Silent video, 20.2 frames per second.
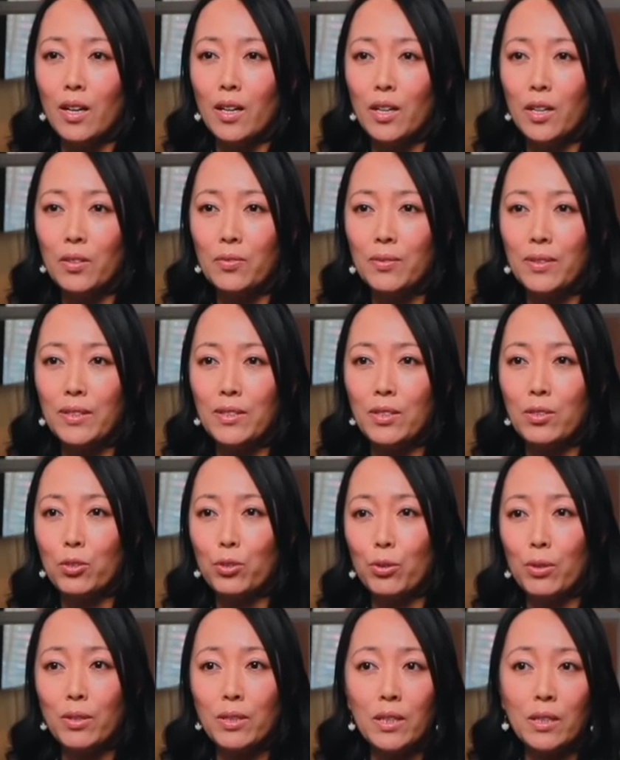If this
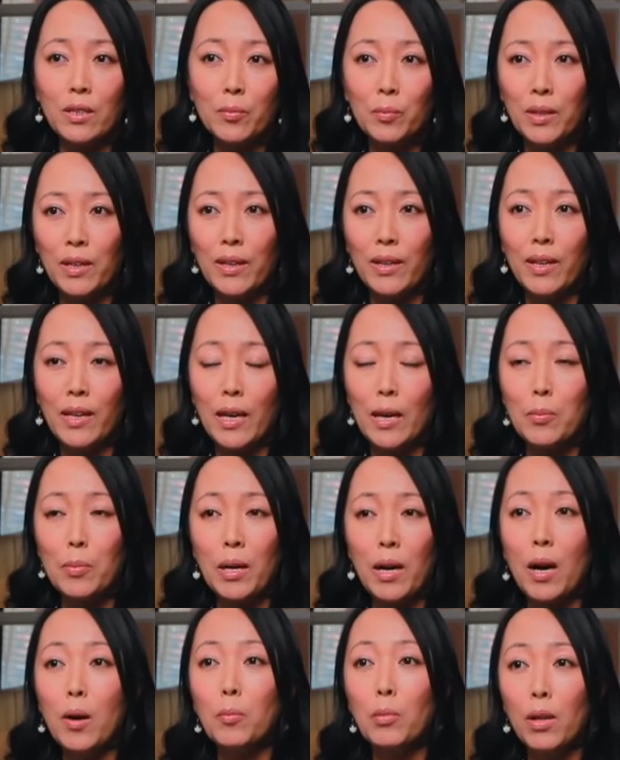short-term thing can
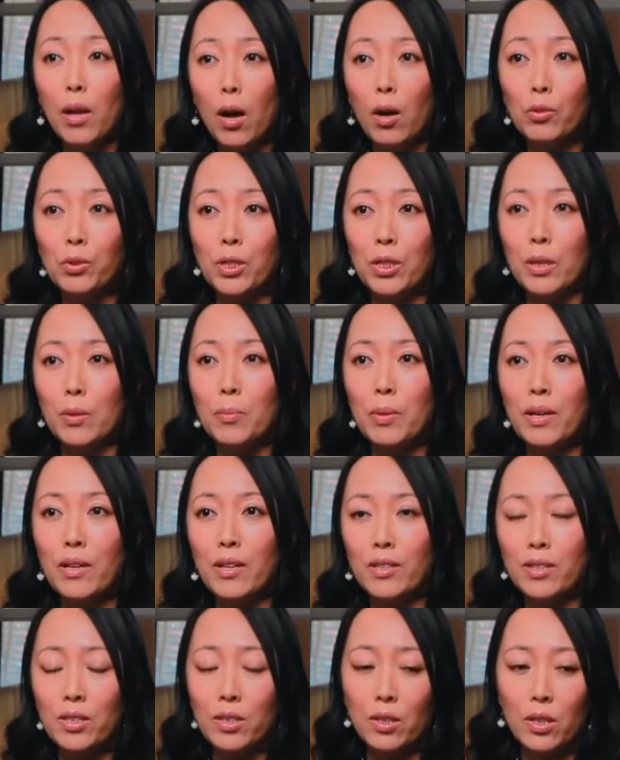become long-term,
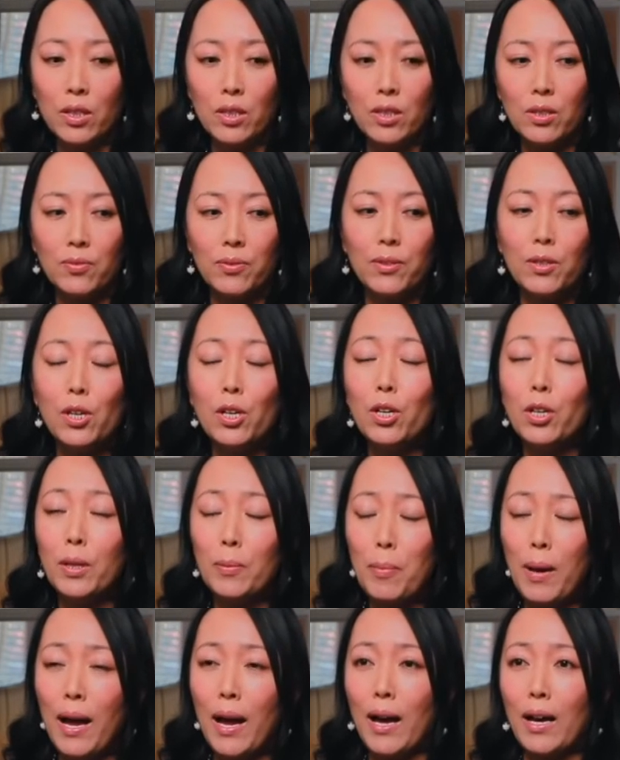because if you
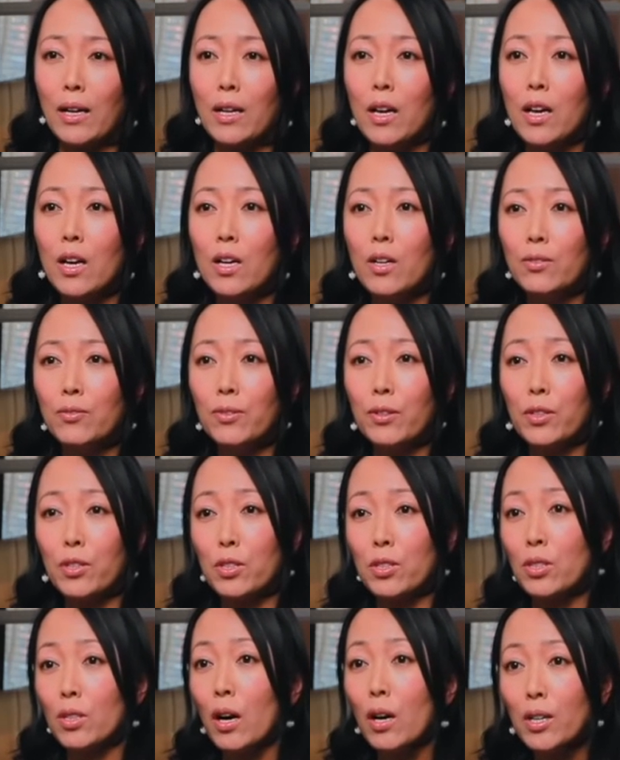look back, for the
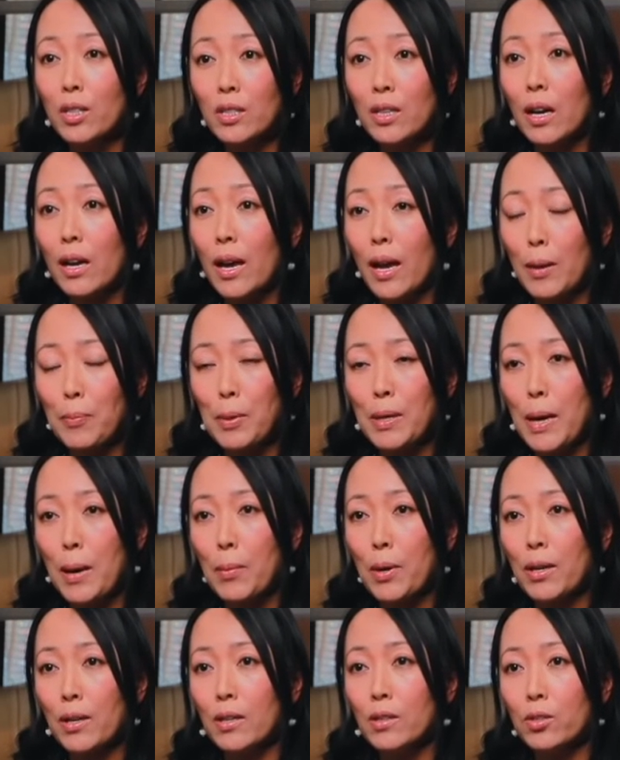SARS
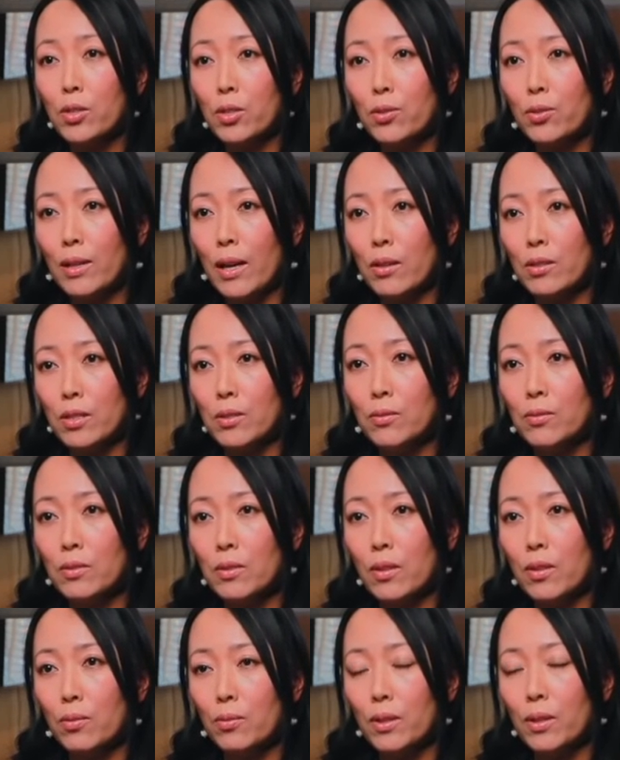epidemic in
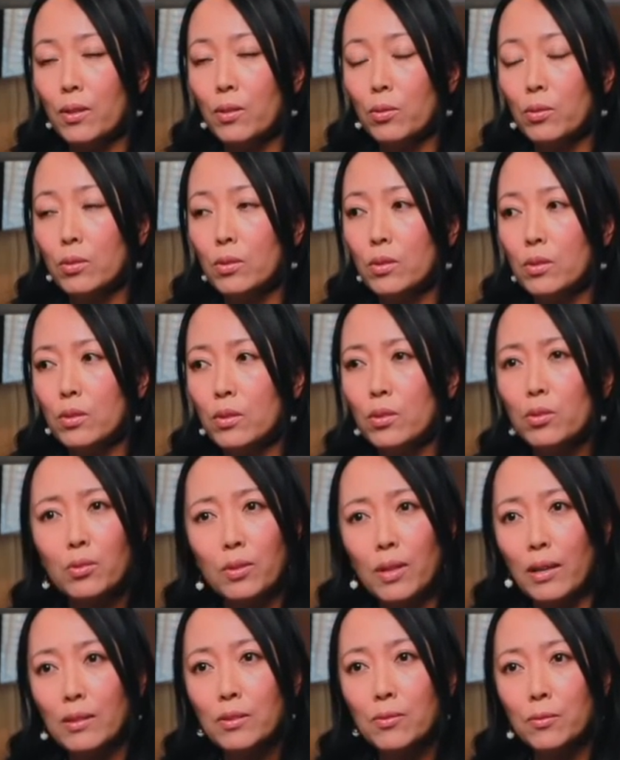2003,
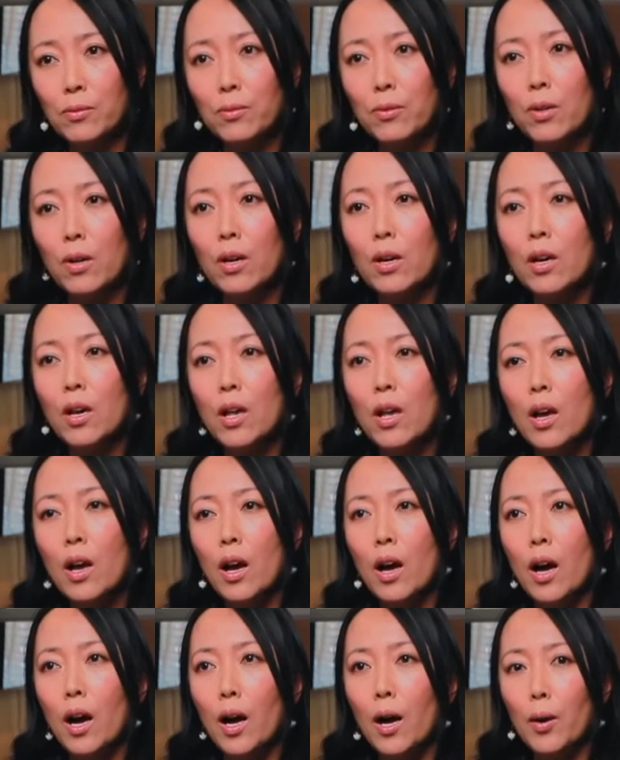2004,
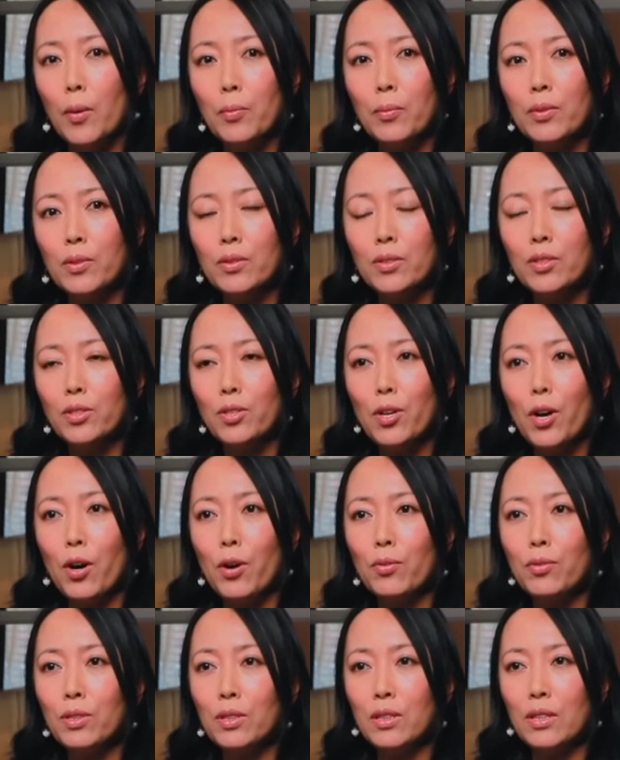
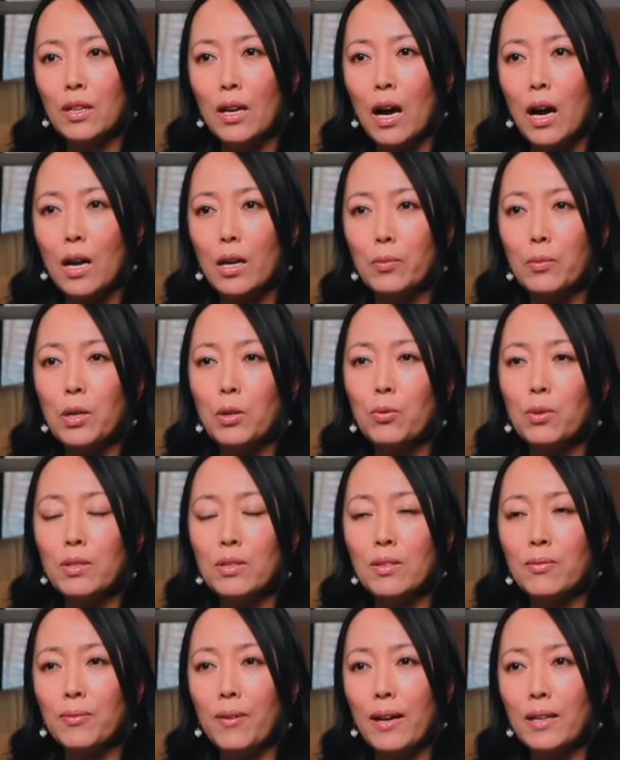the economy
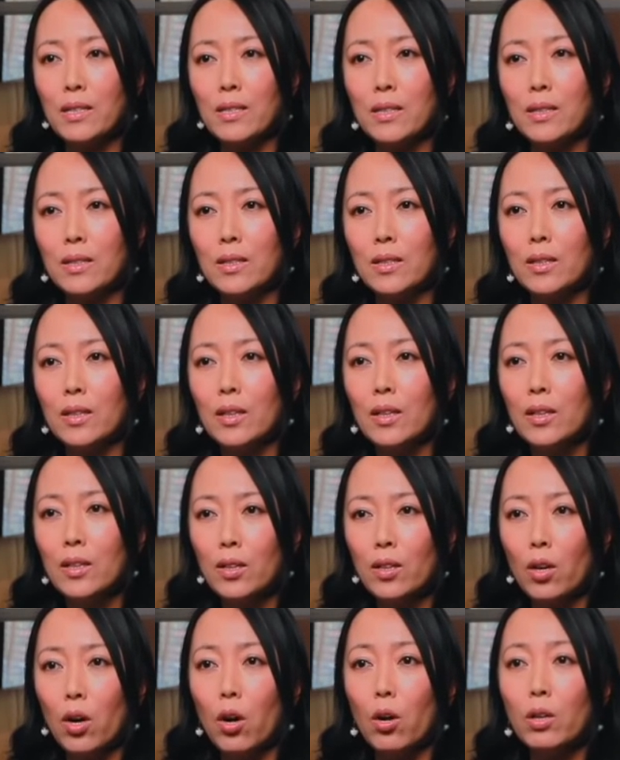was affected
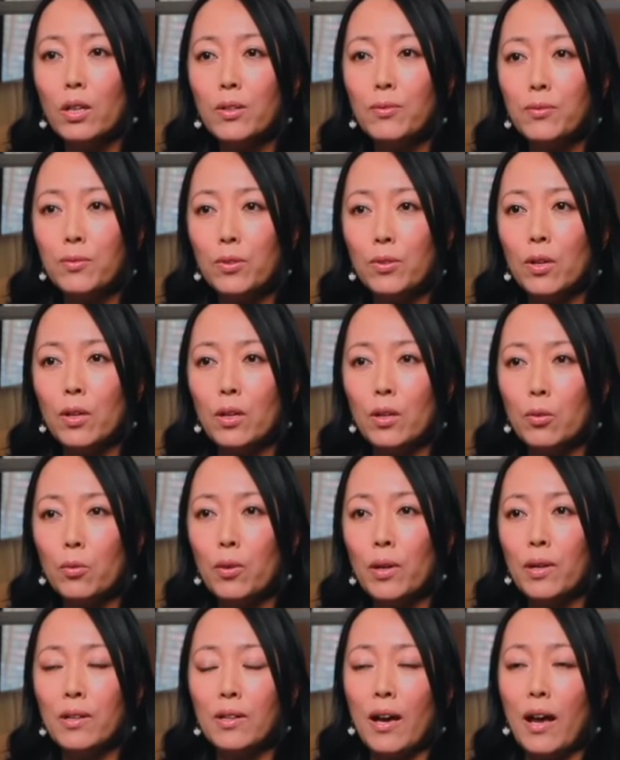only for
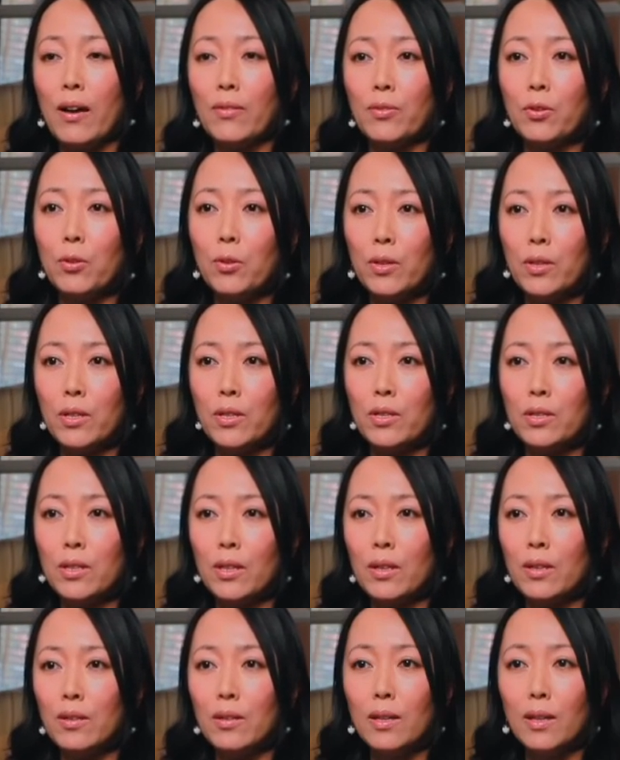1.5 quarters,
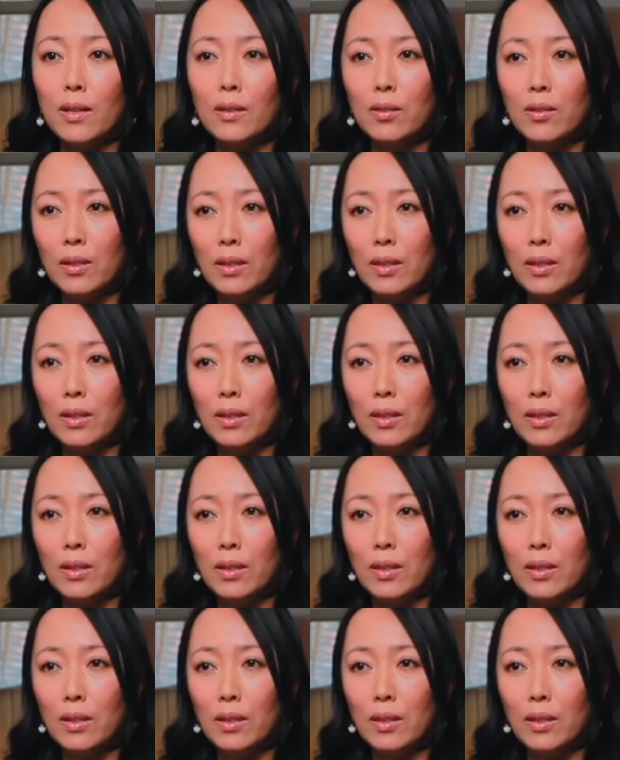and then